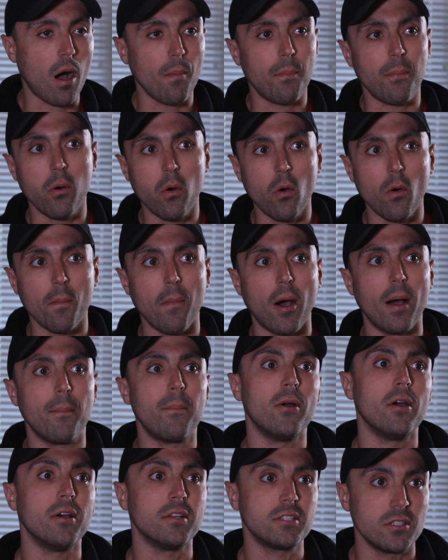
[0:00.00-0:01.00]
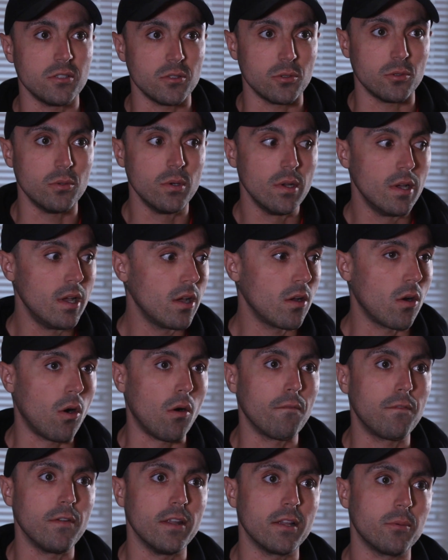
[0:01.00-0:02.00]
I'll put my personal
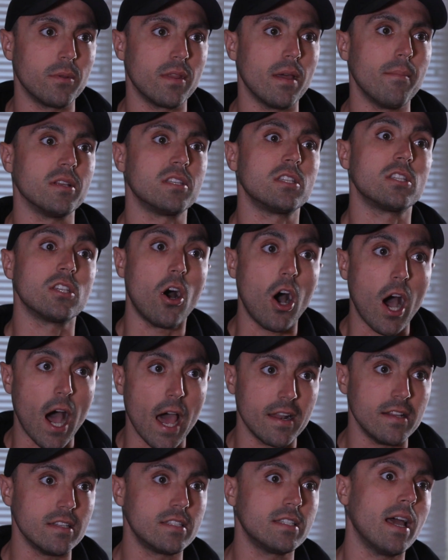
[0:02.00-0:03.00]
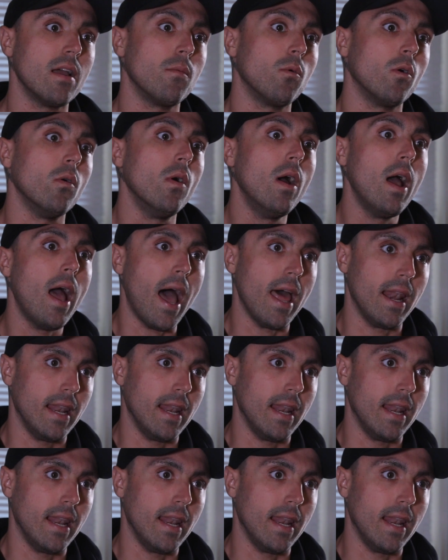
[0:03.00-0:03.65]
conflict with them aside and say, well,